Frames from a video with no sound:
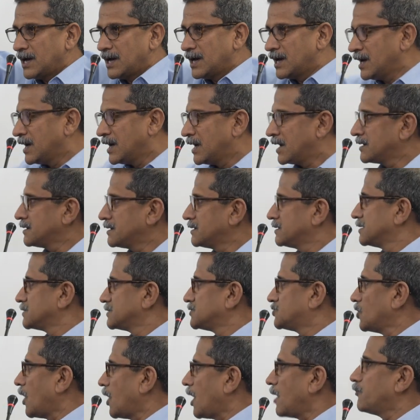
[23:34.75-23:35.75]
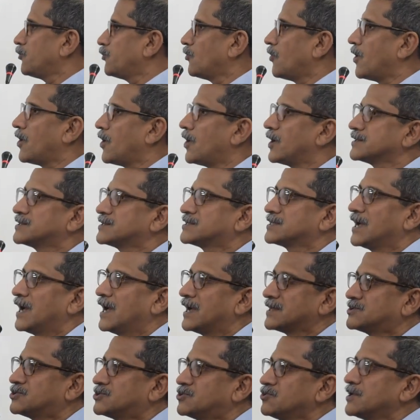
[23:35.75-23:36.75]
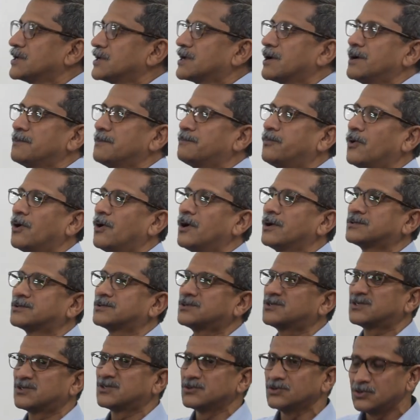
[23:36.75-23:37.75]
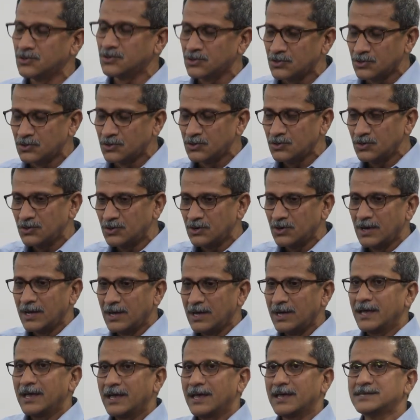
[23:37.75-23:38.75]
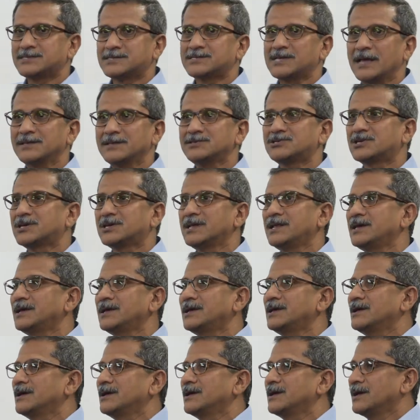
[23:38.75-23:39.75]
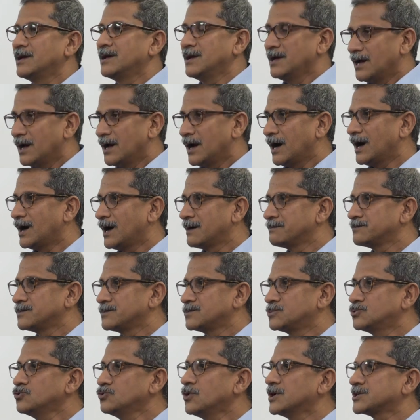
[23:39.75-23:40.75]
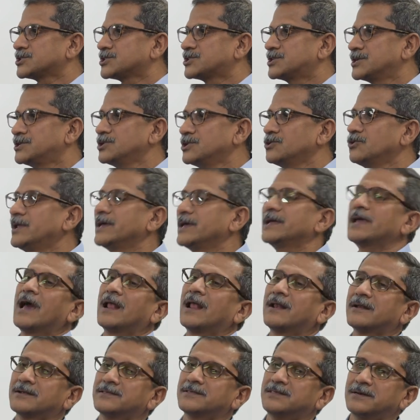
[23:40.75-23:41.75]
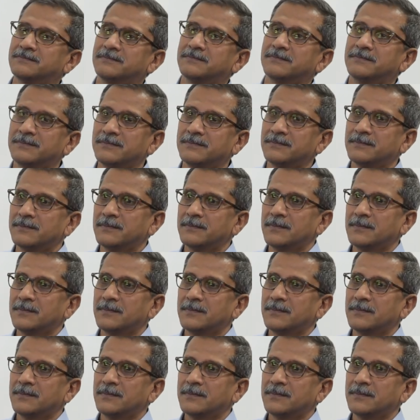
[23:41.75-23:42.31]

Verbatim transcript: And the job was at Zurich airport to essentially um, do a scheduling algorithm